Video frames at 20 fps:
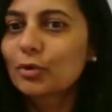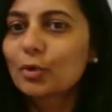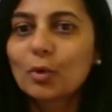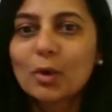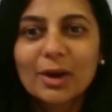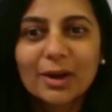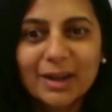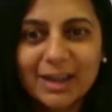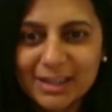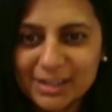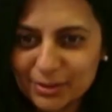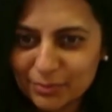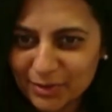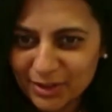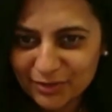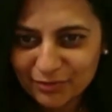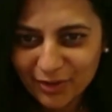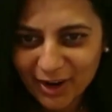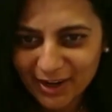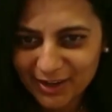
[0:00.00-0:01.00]
through a customer
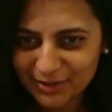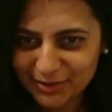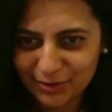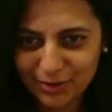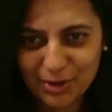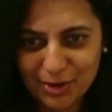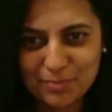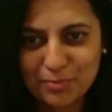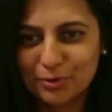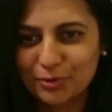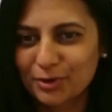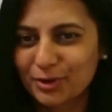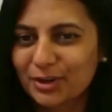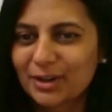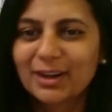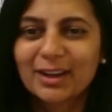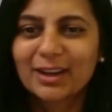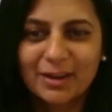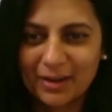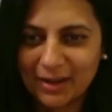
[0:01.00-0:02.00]
advisory board,
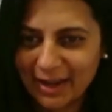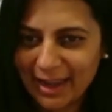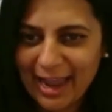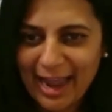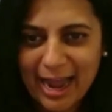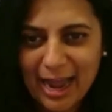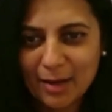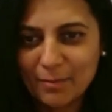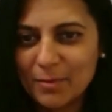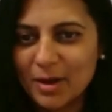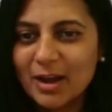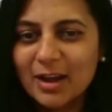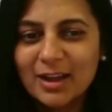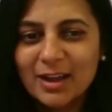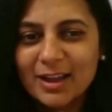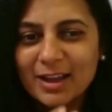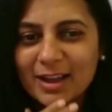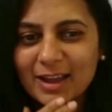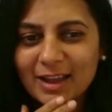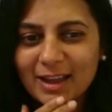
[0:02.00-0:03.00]
like a CAB.
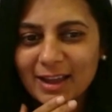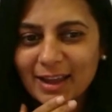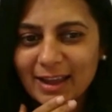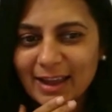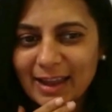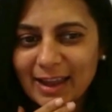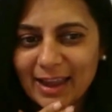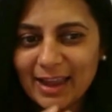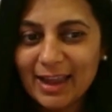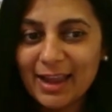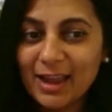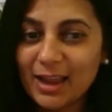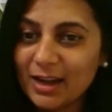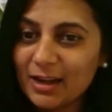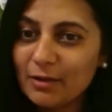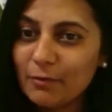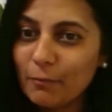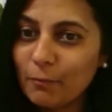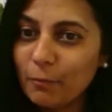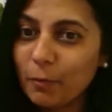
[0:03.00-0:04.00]

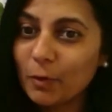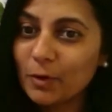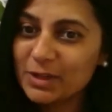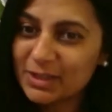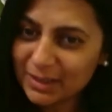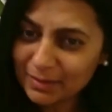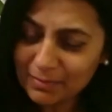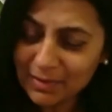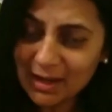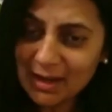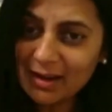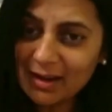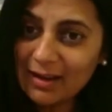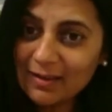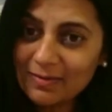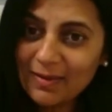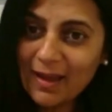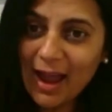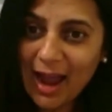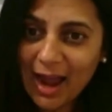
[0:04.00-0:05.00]
And for something
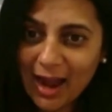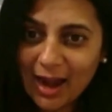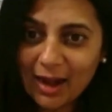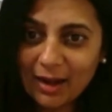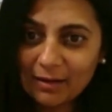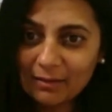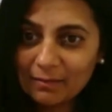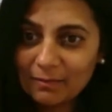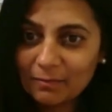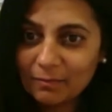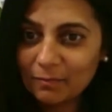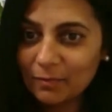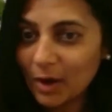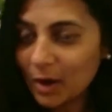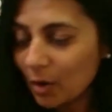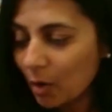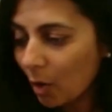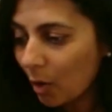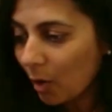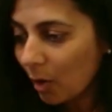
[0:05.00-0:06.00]
like that,
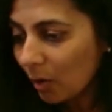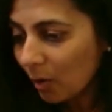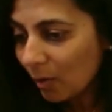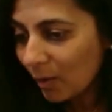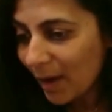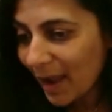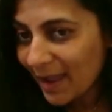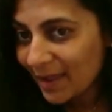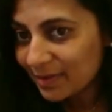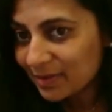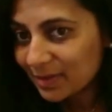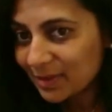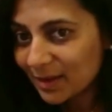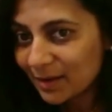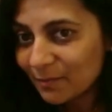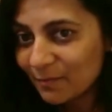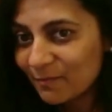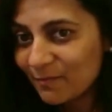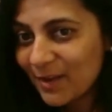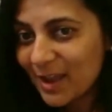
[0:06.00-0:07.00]
the goal at the
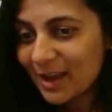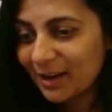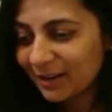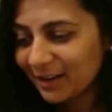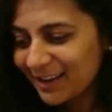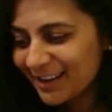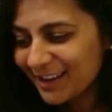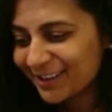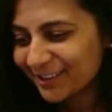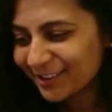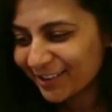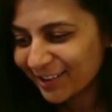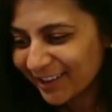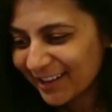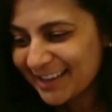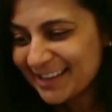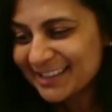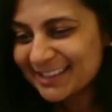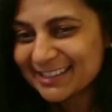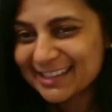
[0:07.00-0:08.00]
very
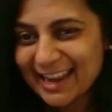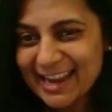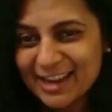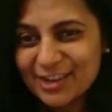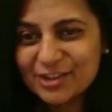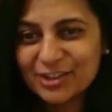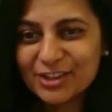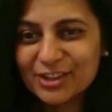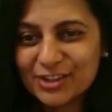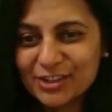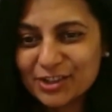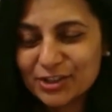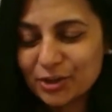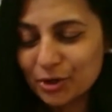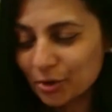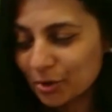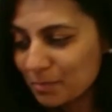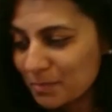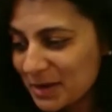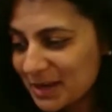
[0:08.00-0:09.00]
early stages
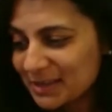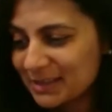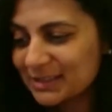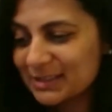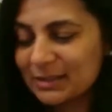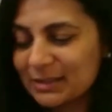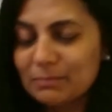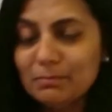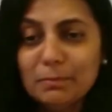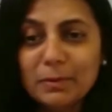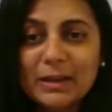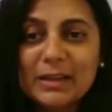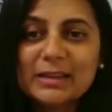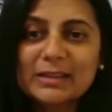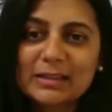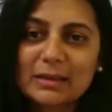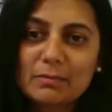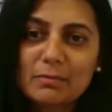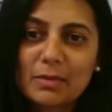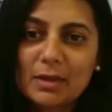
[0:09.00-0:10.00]
could be simply
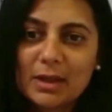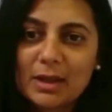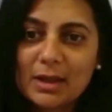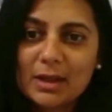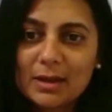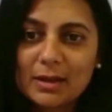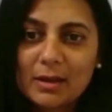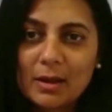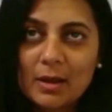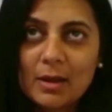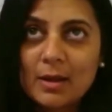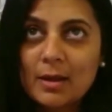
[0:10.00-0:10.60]
something